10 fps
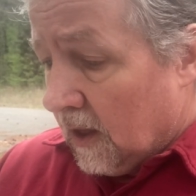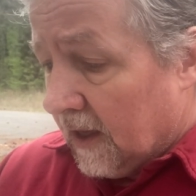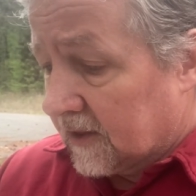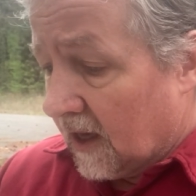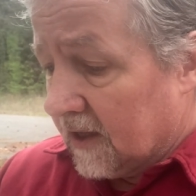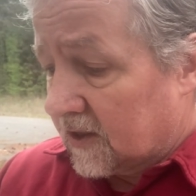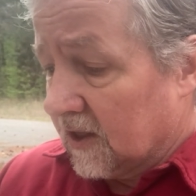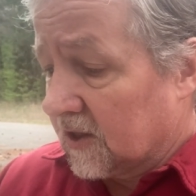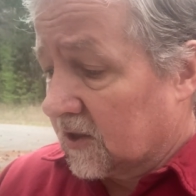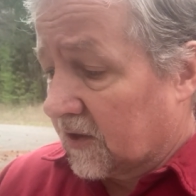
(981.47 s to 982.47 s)
It says,
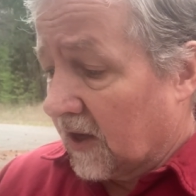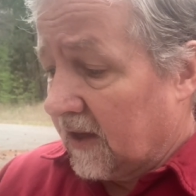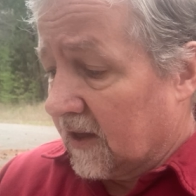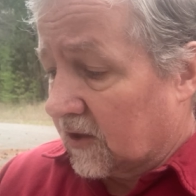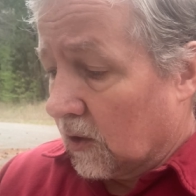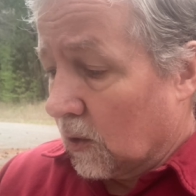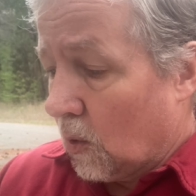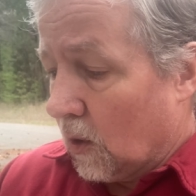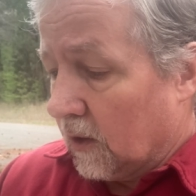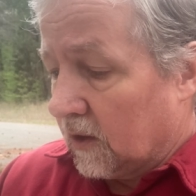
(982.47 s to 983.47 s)
"This is the thing that the
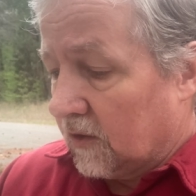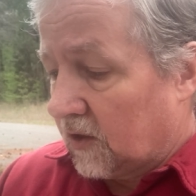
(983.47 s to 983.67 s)
Lord